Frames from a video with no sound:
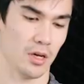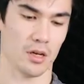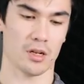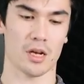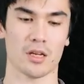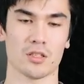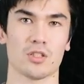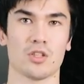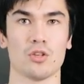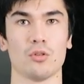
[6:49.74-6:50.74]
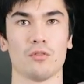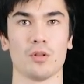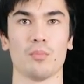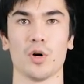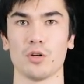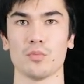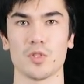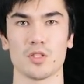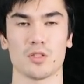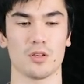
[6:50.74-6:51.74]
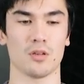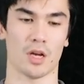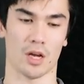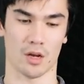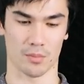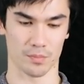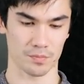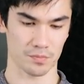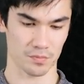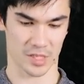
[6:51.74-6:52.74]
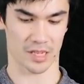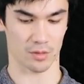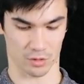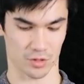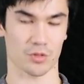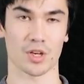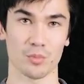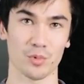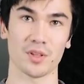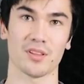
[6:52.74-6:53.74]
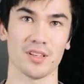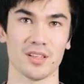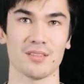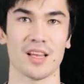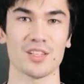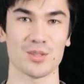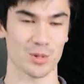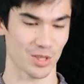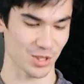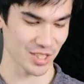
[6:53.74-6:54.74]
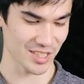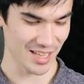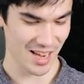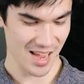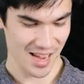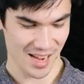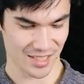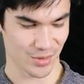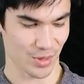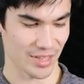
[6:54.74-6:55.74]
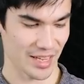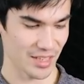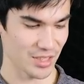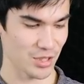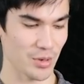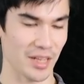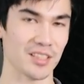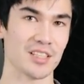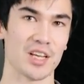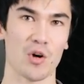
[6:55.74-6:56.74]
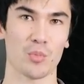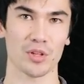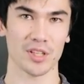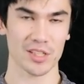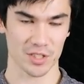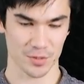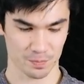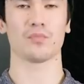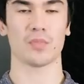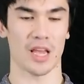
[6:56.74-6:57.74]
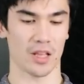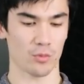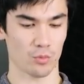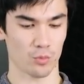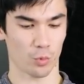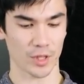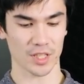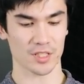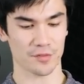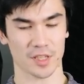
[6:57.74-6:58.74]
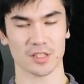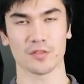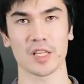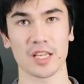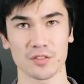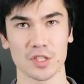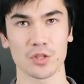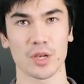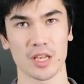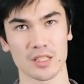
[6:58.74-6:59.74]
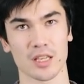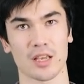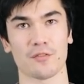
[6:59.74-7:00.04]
it has two of the bulbs that also come with the AD200s, as well as two LED output lights. And what this effectively gives you is a